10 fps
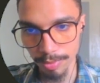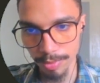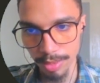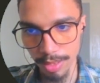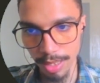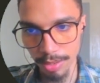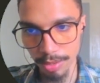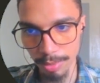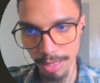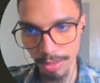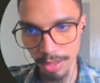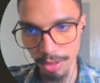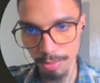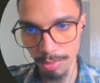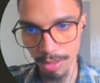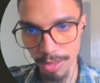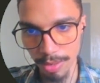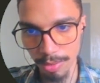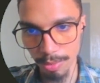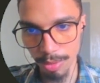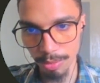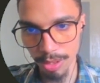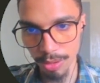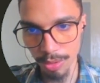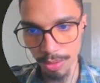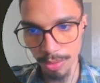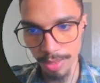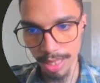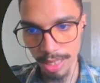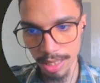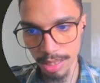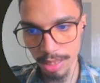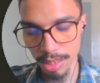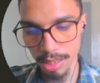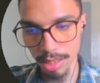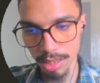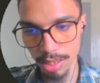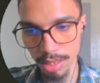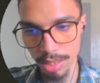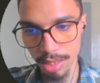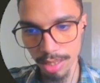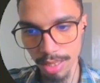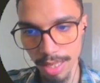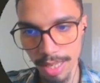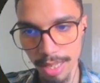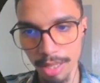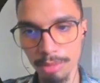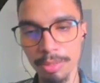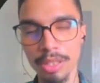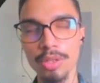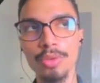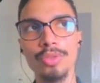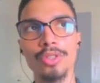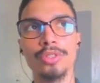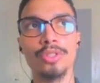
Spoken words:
saying the commands here, but what we need to do is helping users